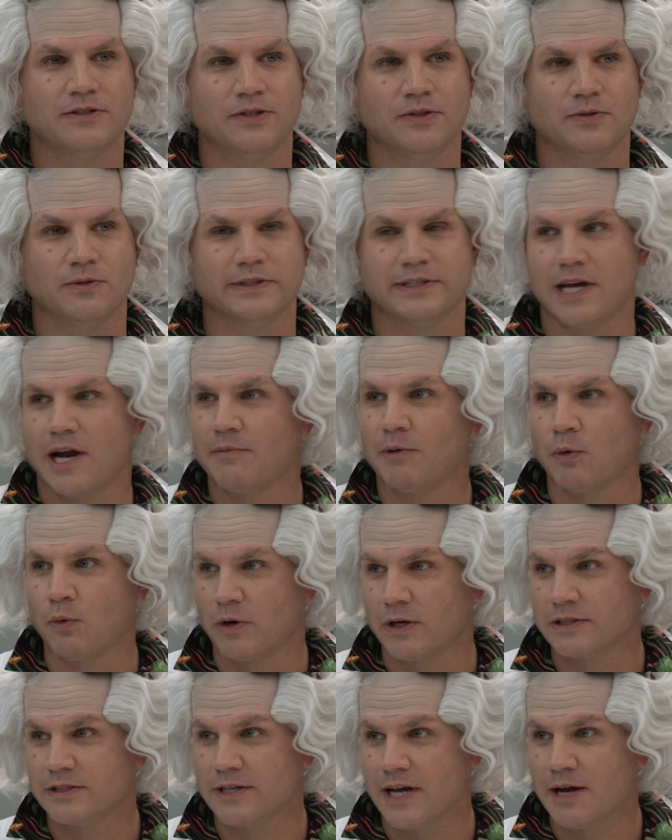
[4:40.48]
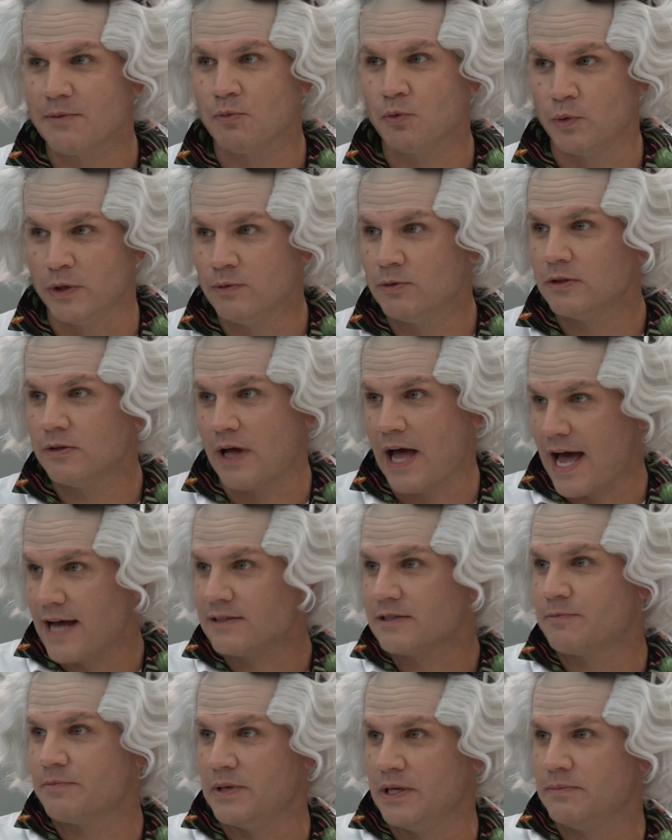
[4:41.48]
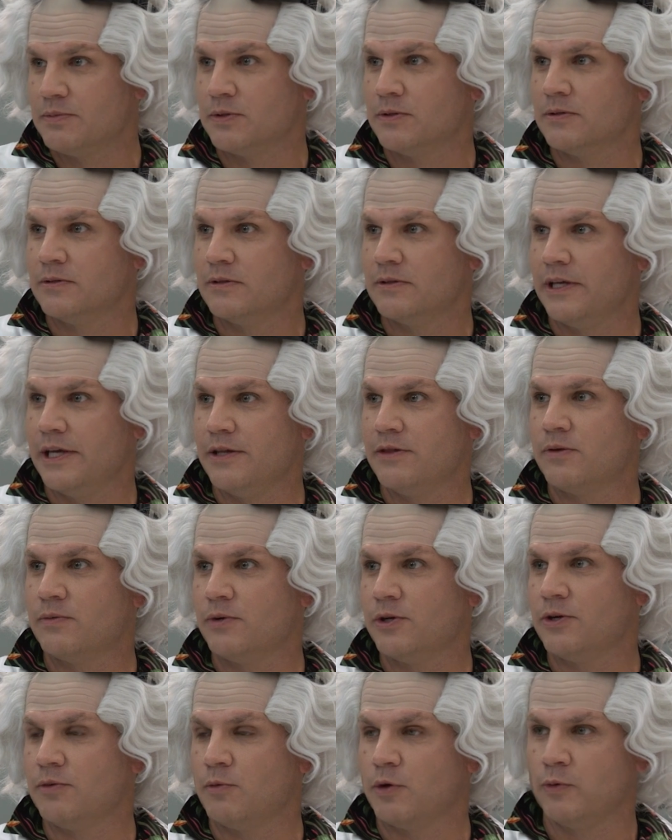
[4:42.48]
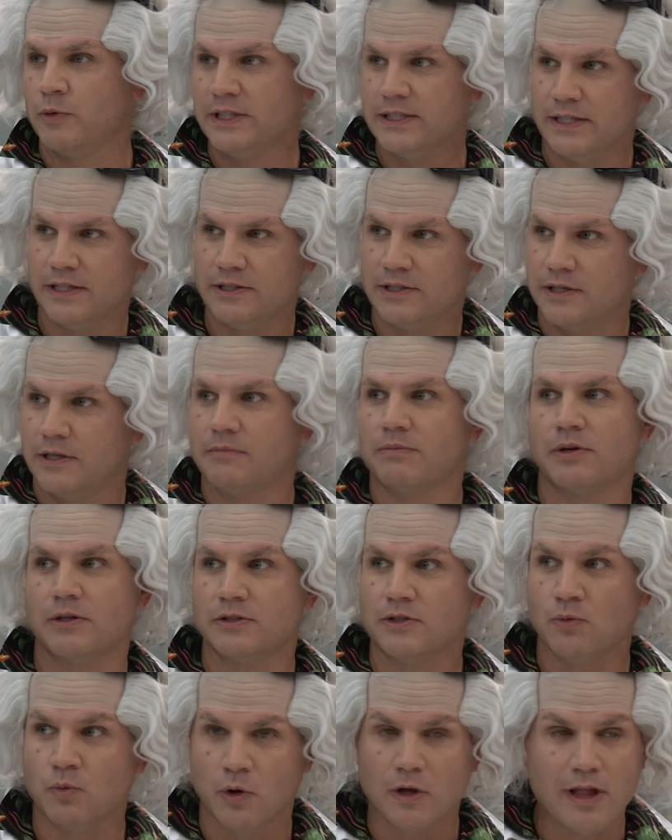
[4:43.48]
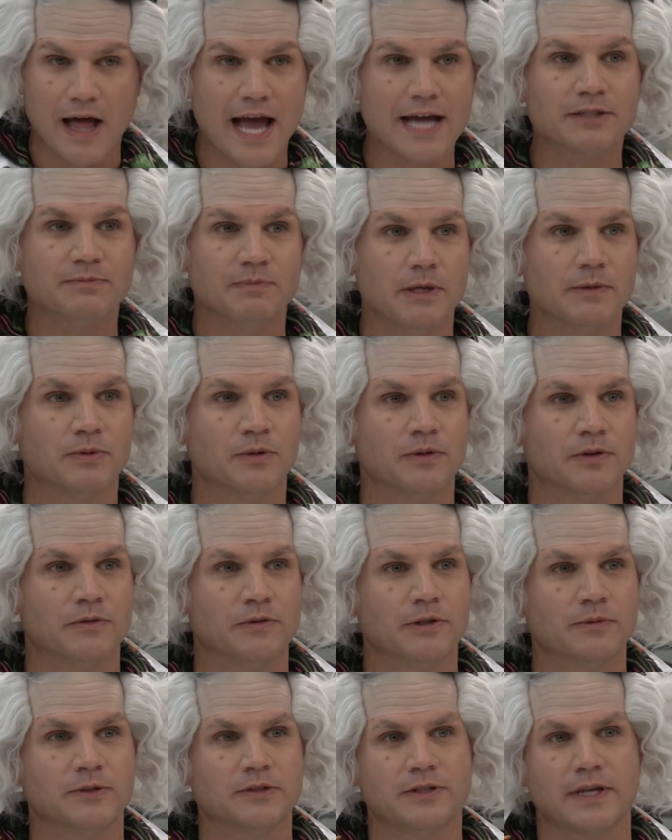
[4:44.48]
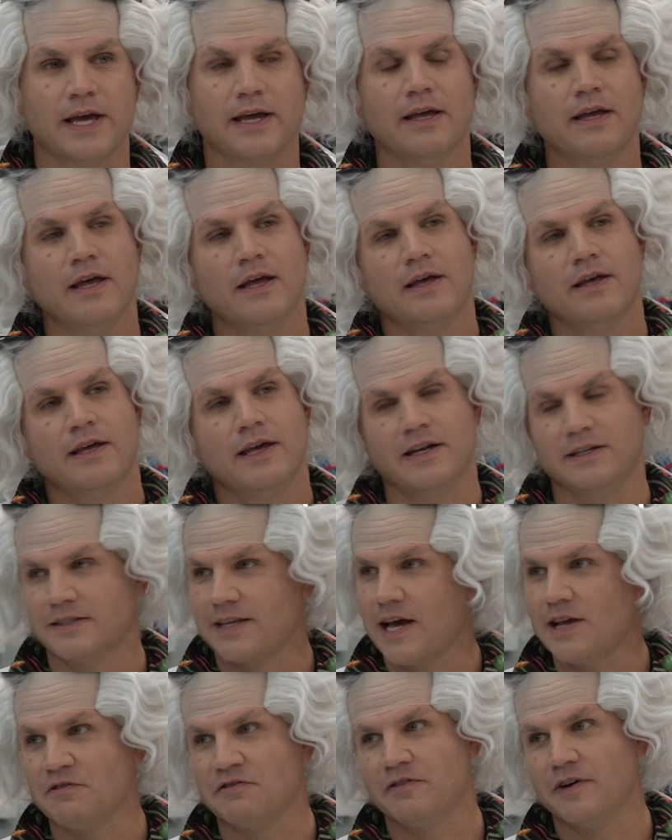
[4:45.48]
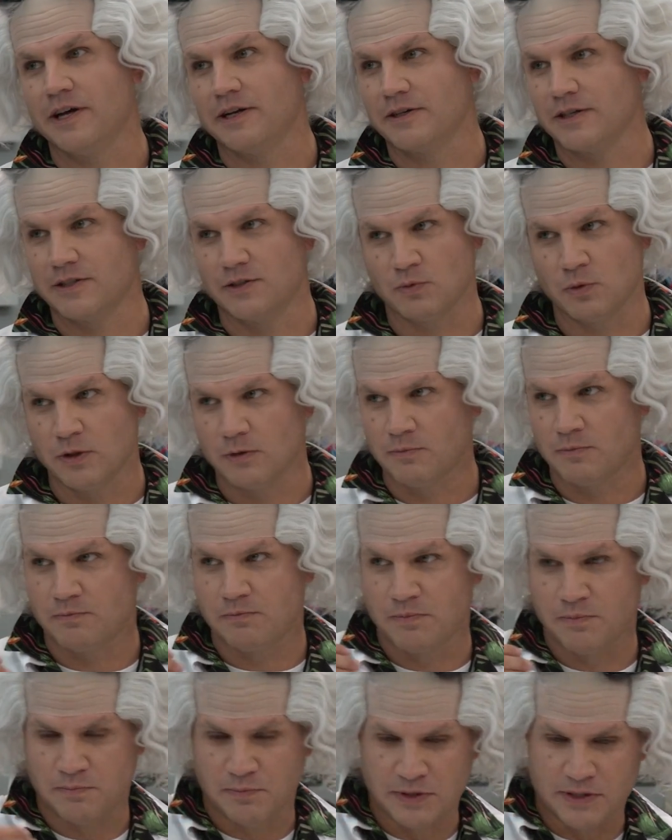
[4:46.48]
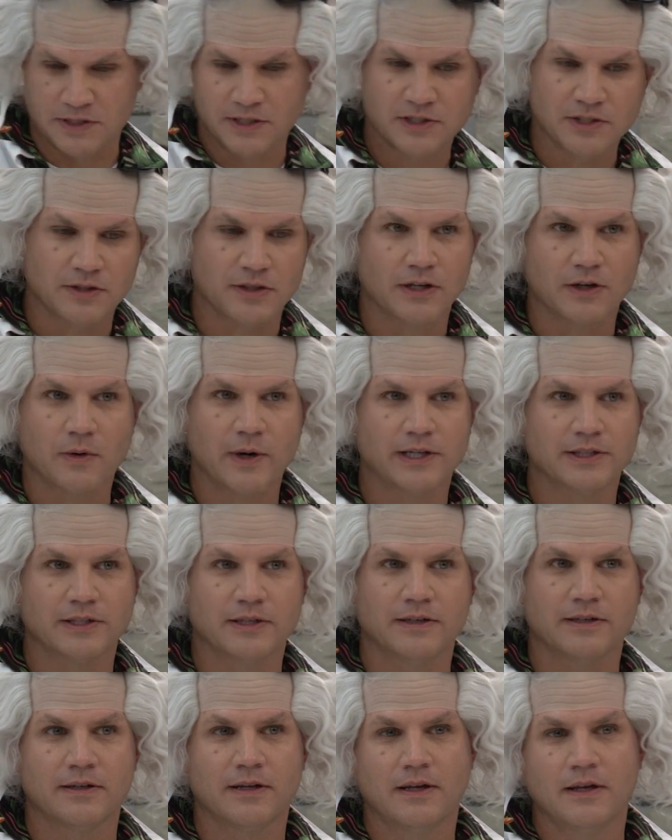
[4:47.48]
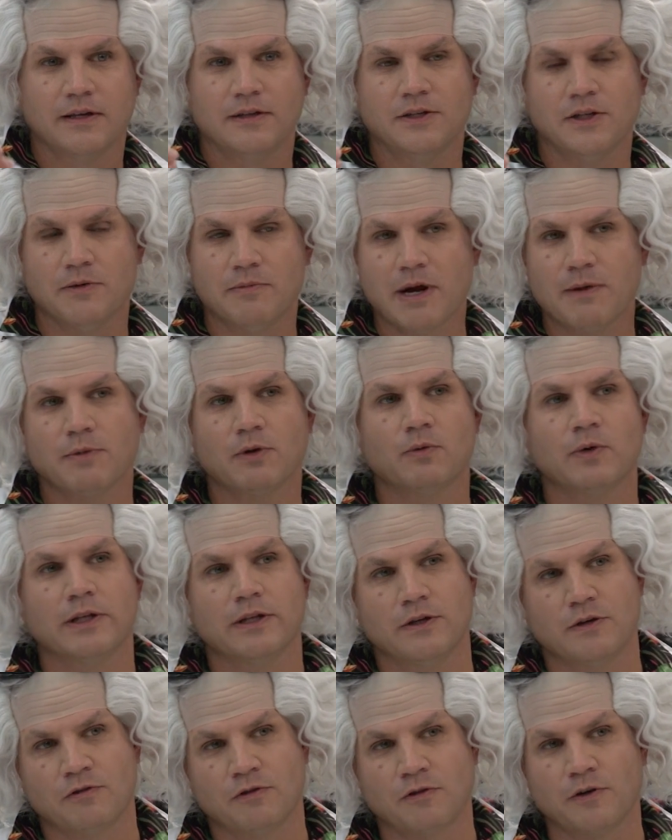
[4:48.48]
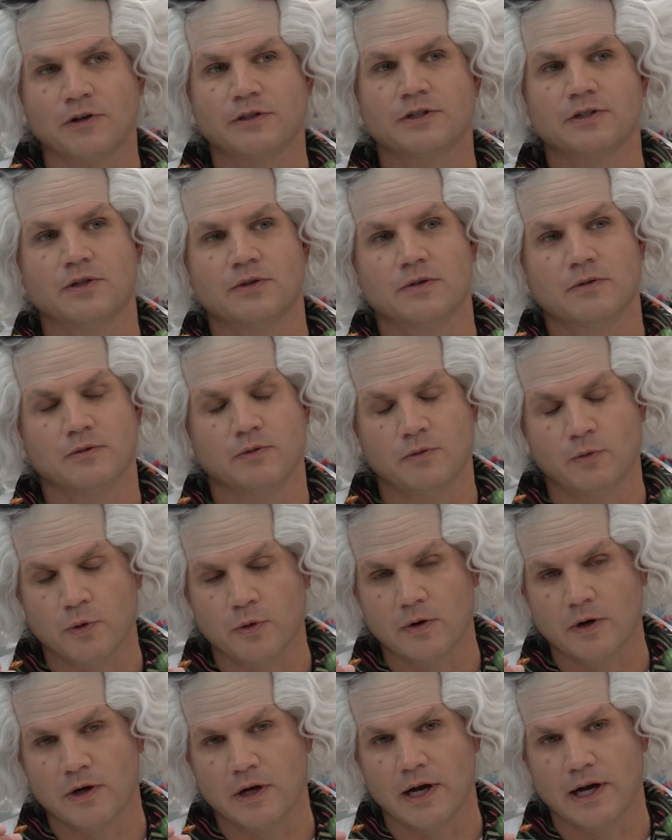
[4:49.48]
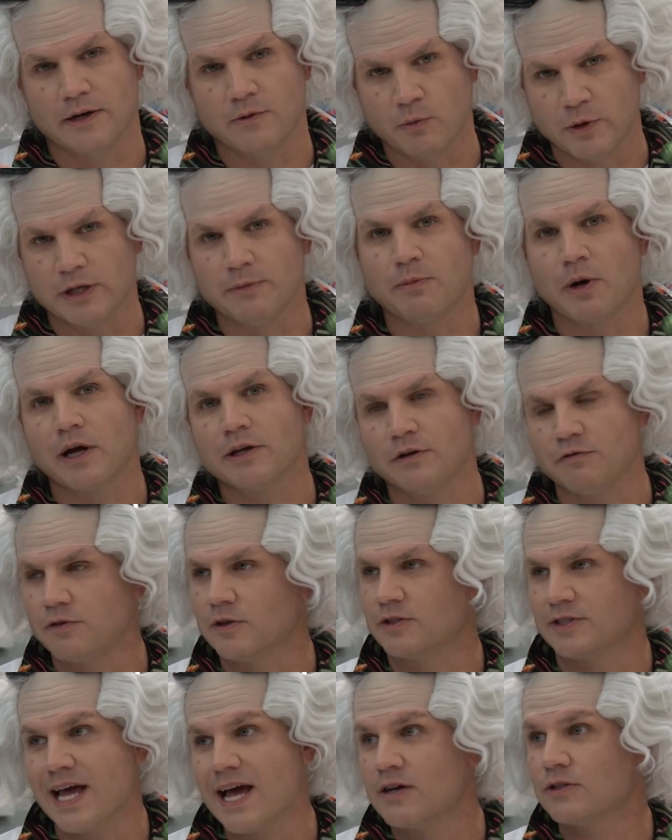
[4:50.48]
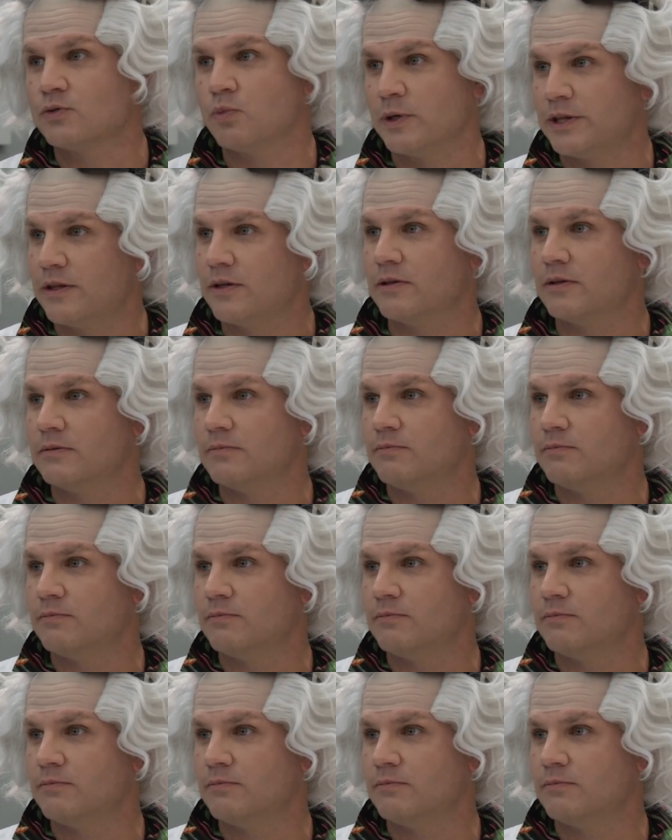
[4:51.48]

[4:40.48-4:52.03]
to Retirement workshop, we will ask people in the room. When we teach it in person, we'll ask people in the room. We'll say, and it's kind of fun because we'll position the question, do you remember what your first, when you bought your first house, what the